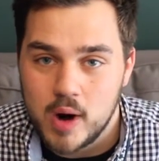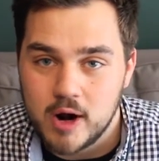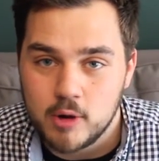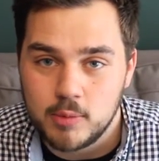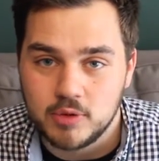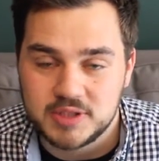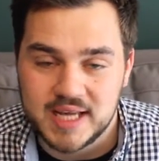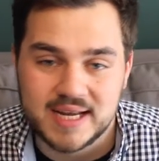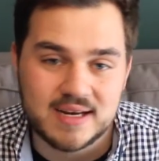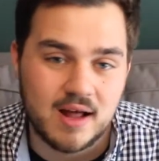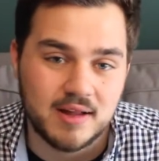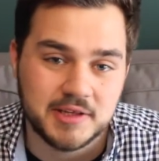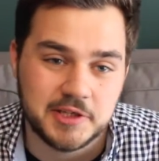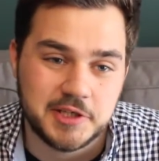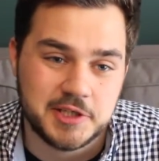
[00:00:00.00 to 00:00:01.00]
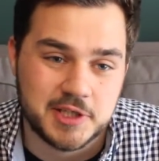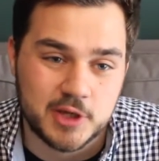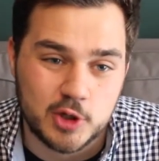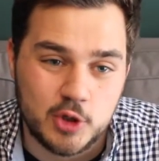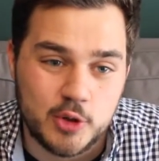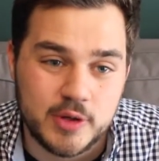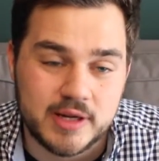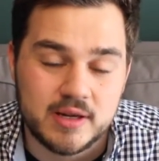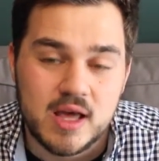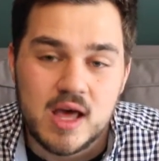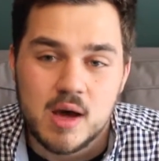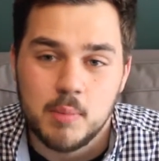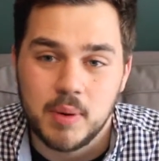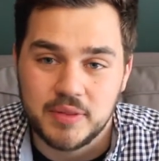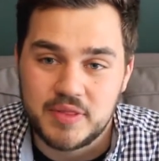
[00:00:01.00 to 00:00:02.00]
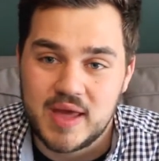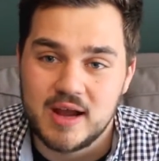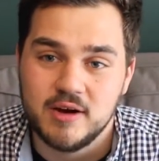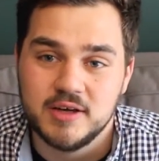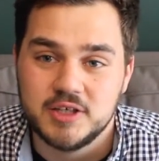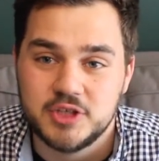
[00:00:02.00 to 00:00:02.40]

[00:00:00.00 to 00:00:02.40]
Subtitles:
wearable technologies included, but they are